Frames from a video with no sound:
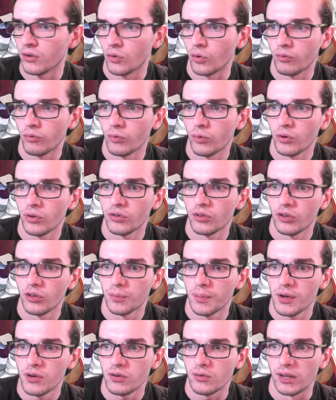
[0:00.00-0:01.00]
or 4-star
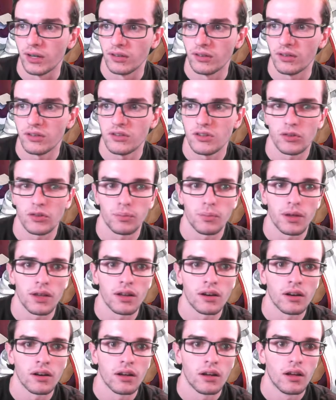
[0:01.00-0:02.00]
special rates. It's just
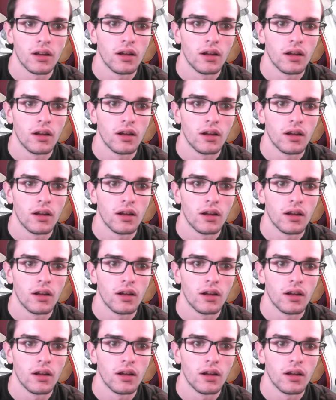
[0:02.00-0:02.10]
been